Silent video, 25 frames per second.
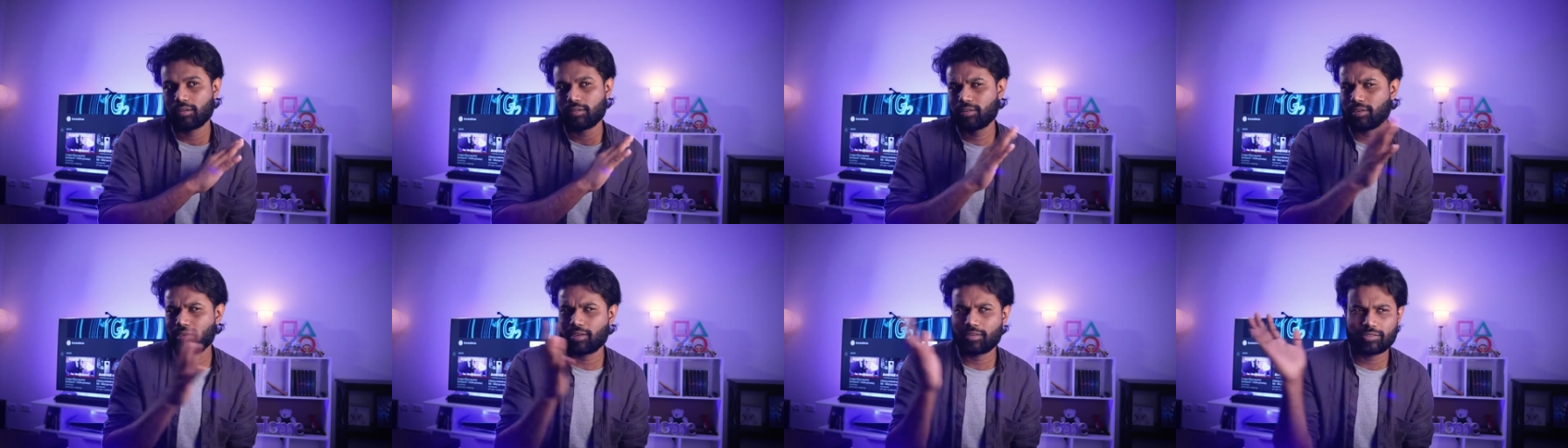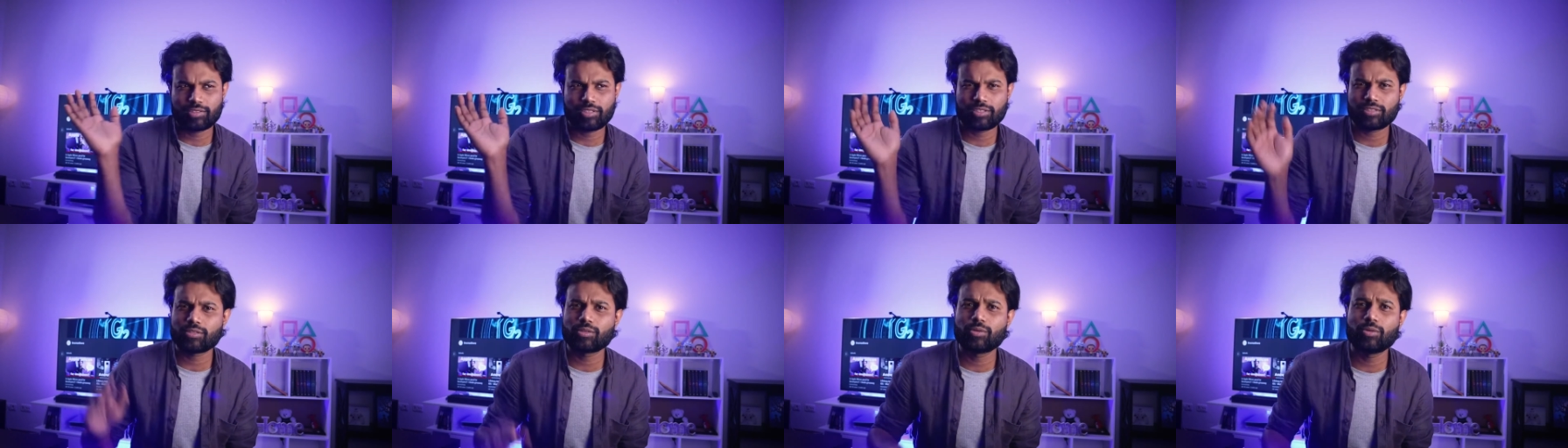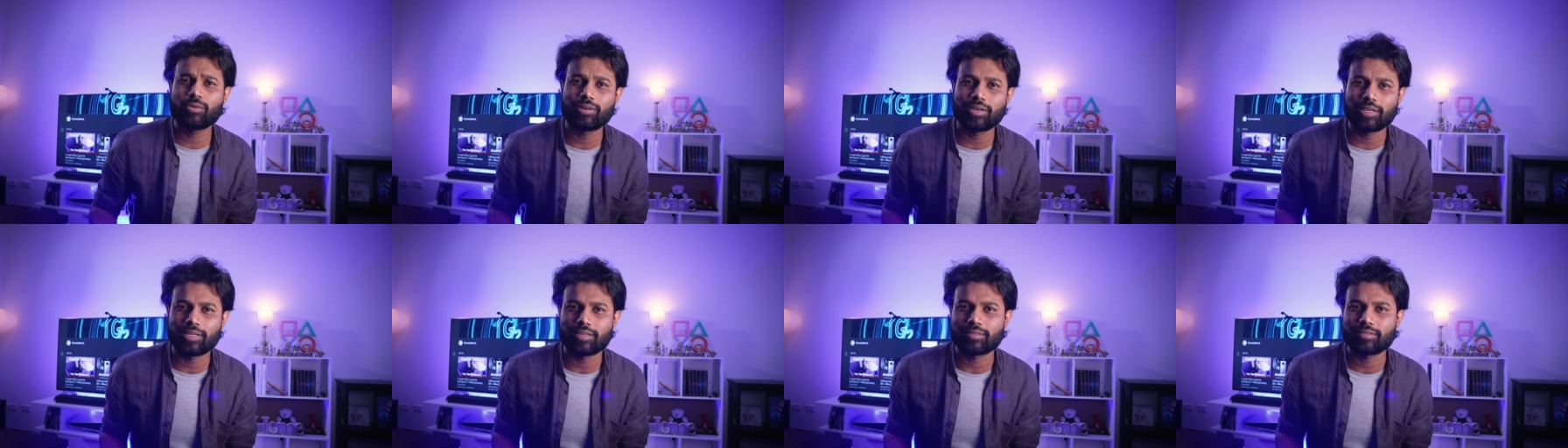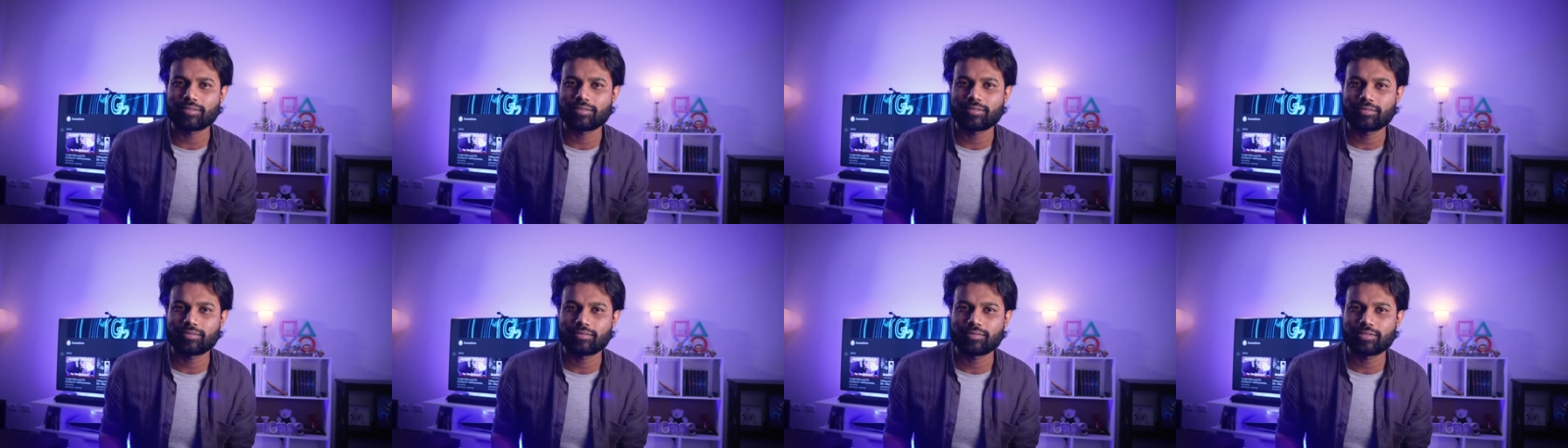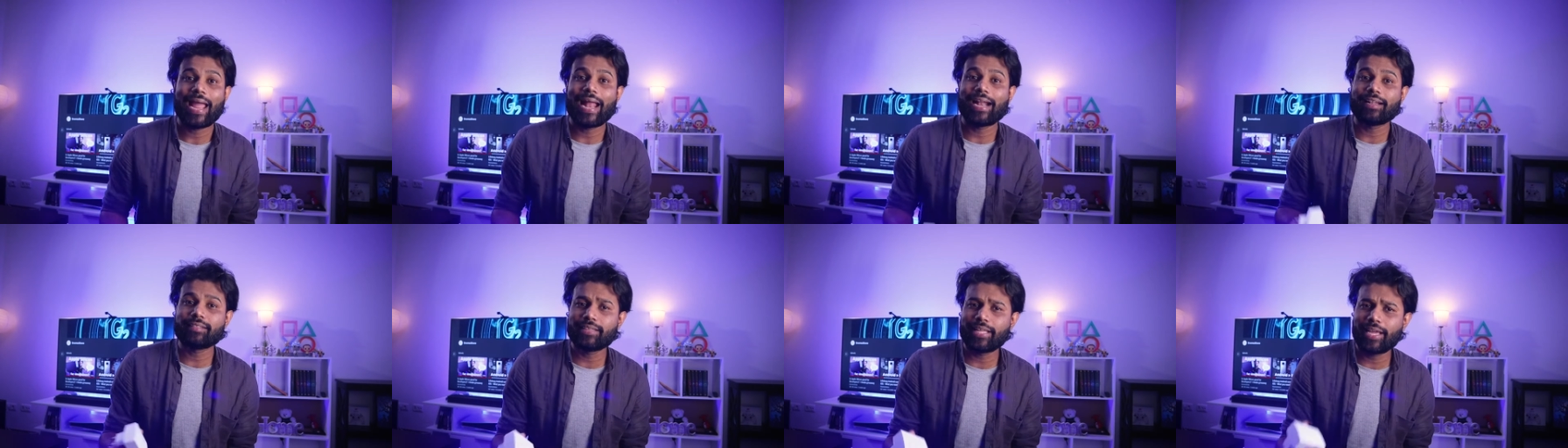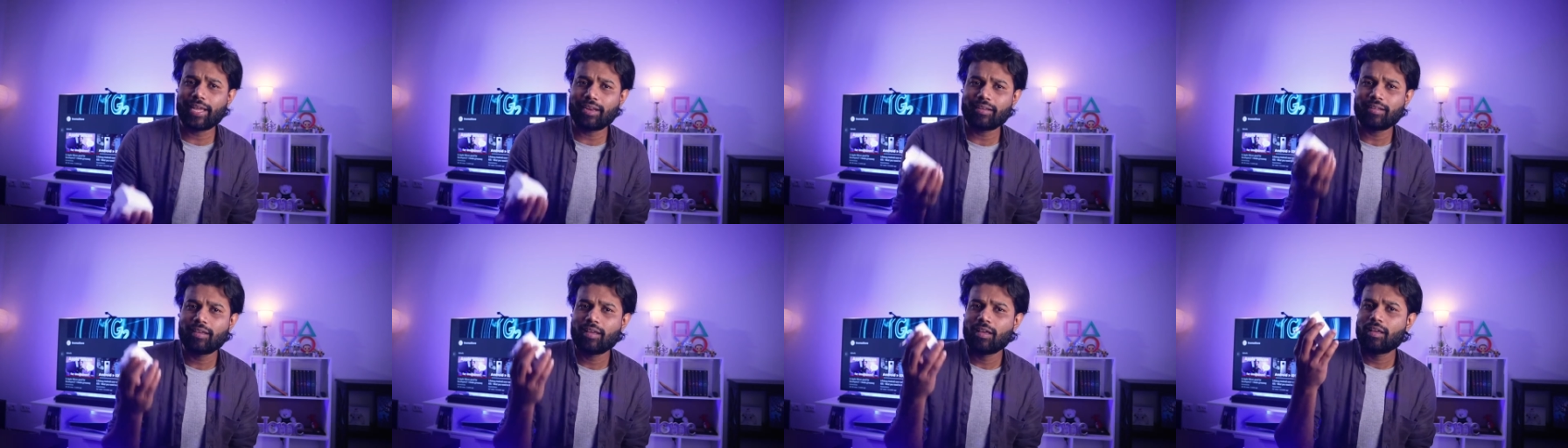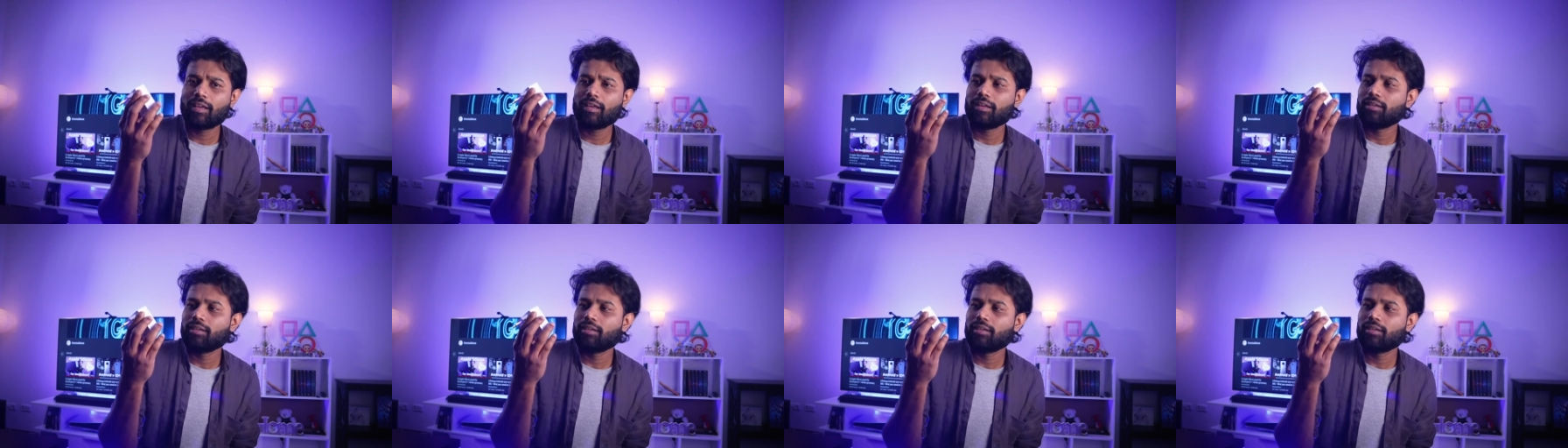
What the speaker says: Yeah, just Google it. And then